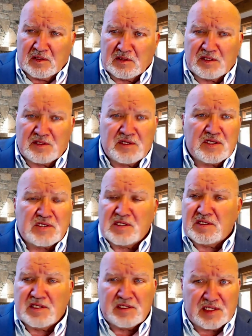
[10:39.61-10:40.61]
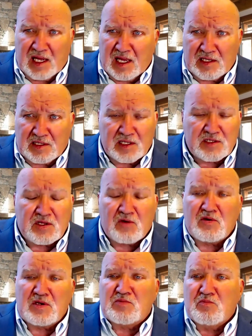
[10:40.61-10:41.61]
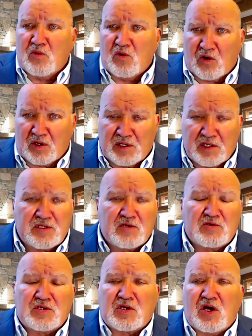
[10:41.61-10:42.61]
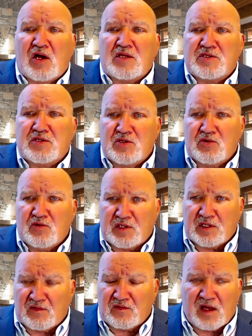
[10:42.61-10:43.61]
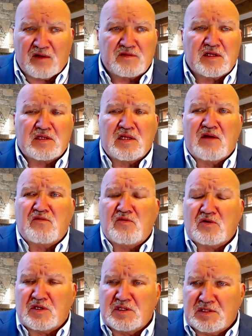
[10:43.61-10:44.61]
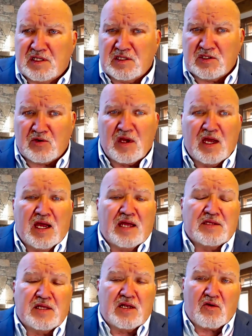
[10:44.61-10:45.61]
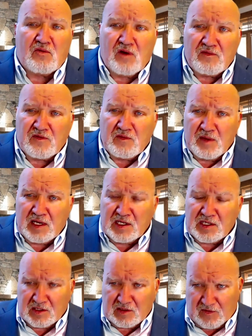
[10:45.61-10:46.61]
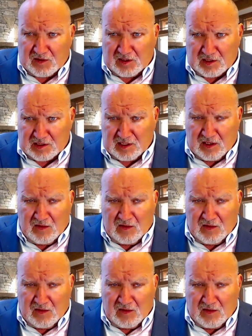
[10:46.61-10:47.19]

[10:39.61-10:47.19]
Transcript: that this isn't the end, that there is more, that there's a continuity of life, that life will continue, and that our reformation for this,